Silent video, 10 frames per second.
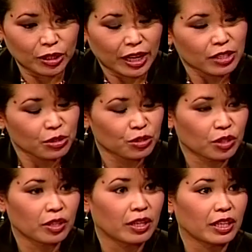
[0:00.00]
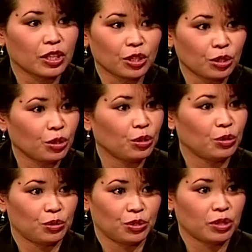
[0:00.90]
Kaiser's a
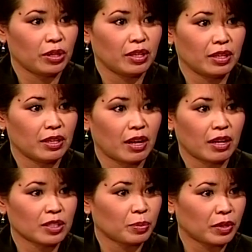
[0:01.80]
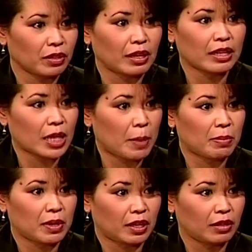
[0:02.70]
huge hospital and
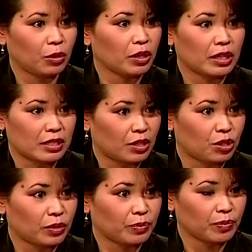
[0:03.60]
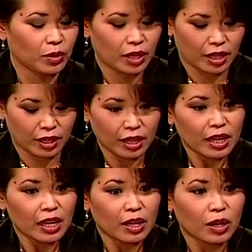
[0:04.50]
company organization, okay,
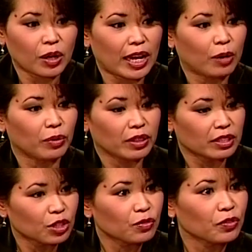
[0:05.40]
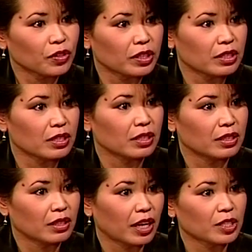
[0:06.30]
with the different
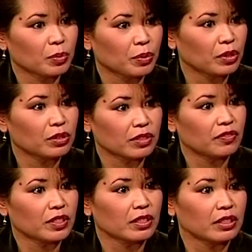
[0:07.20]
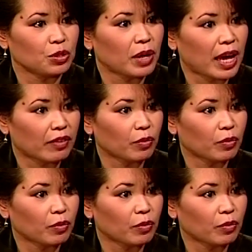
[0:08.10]
hospitals and facilities you have